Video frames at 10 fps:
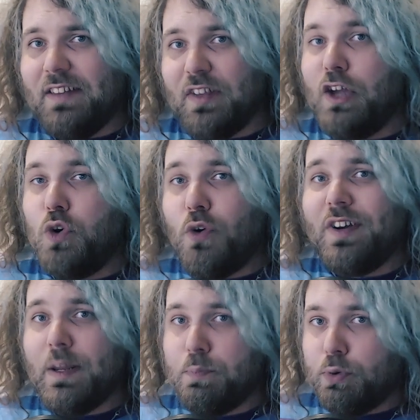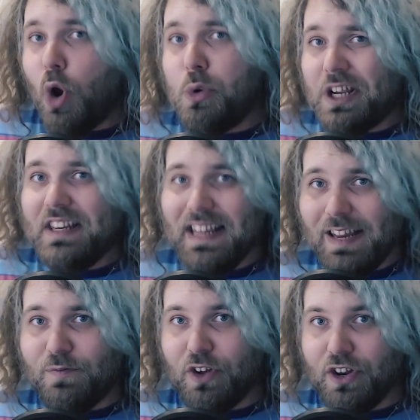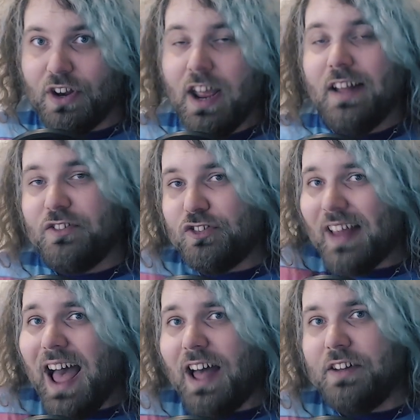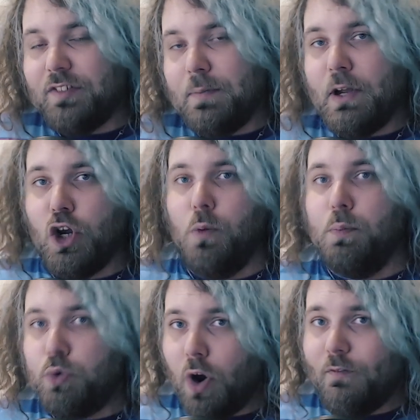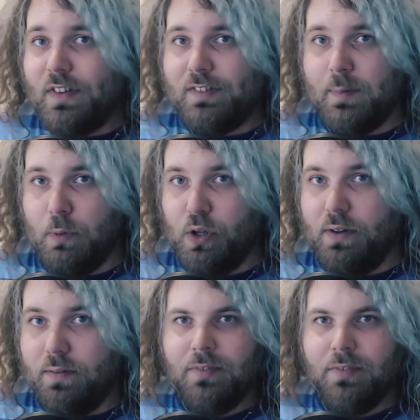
it had already broken even and started to become profitable.